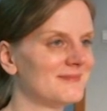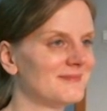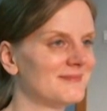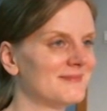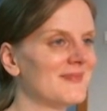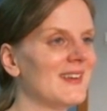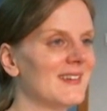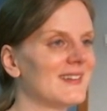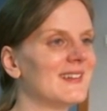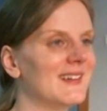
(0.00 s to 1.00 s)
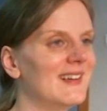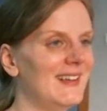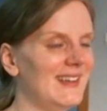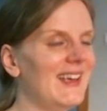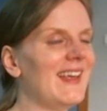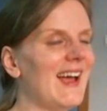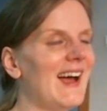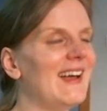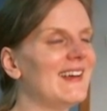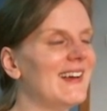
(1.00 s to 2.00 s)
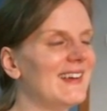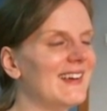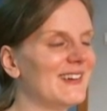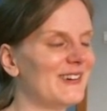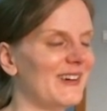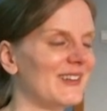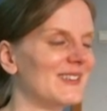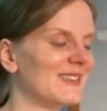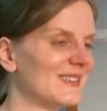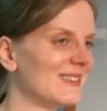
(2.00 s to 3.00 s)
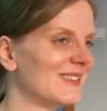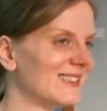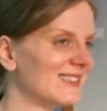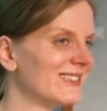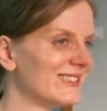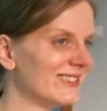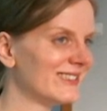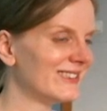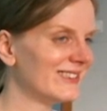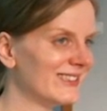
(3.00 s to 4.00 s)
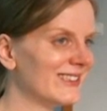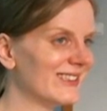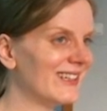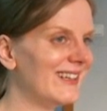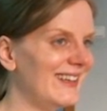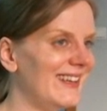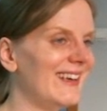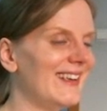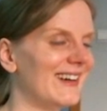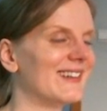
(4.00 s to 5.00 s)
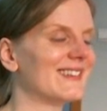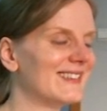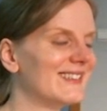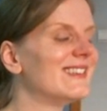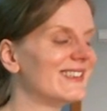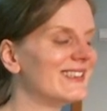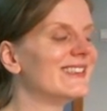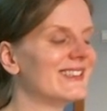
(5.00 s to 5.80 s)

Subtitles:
Some parts of it may be fictional, but you're still starting from something real.